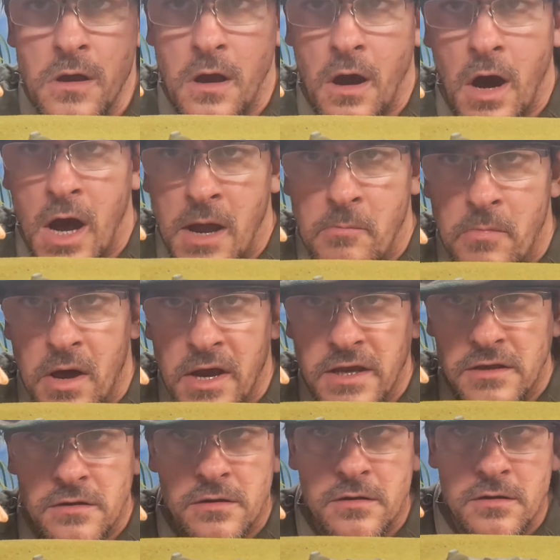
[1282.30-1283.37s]
I
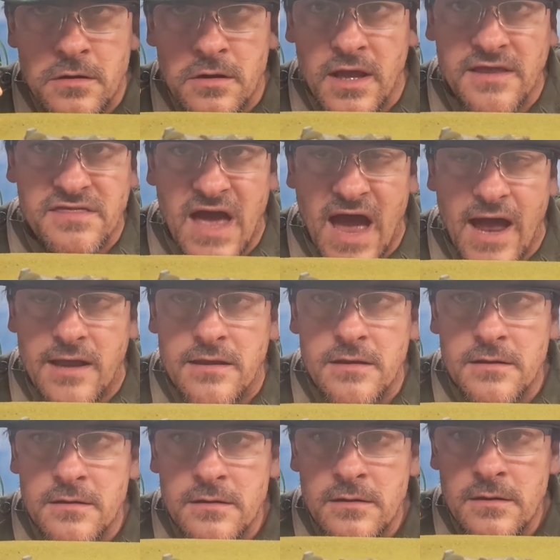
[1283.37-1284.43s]
might like that.
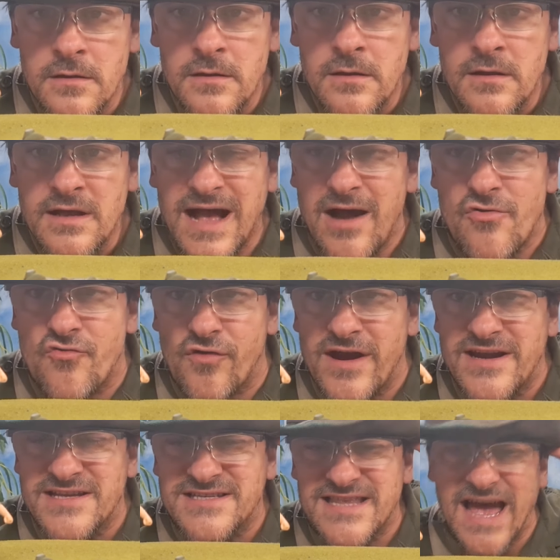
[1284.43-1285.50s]
How
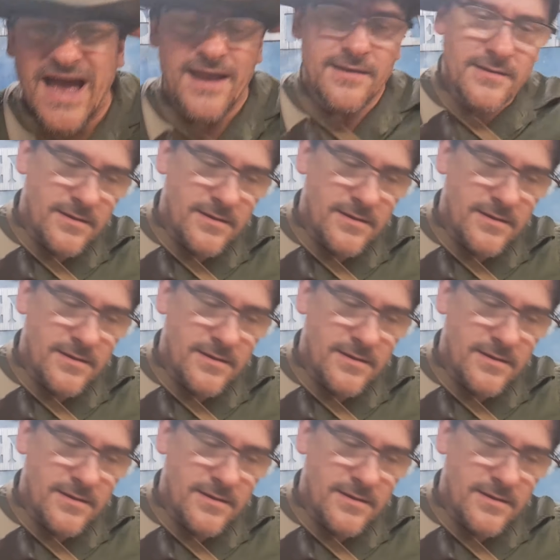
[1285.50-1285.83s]
great is that?